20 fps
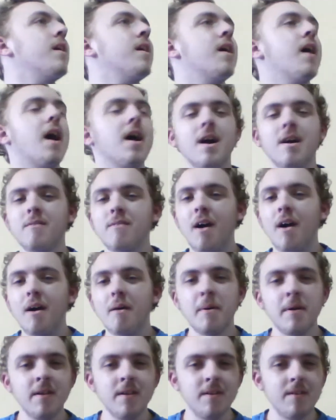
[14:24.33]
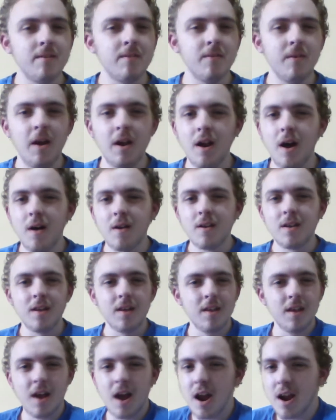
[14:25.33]
I go by my straight old
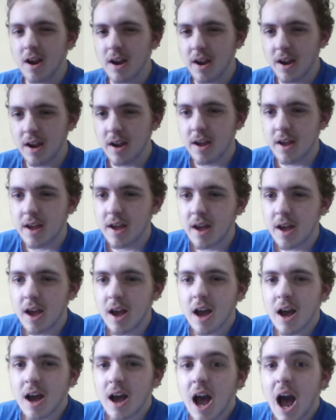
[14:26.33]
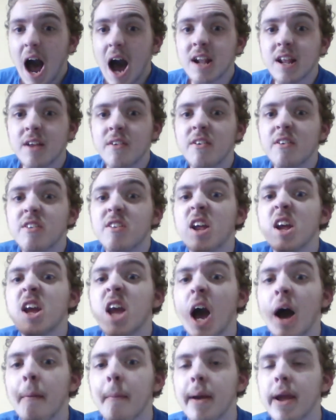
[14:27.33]
lady. I didn't see it
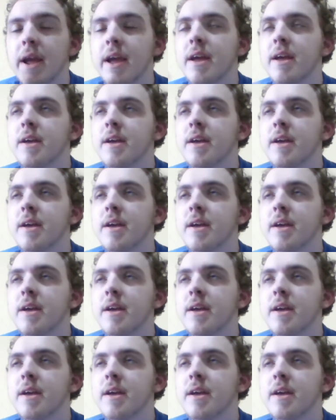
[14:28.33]
coming.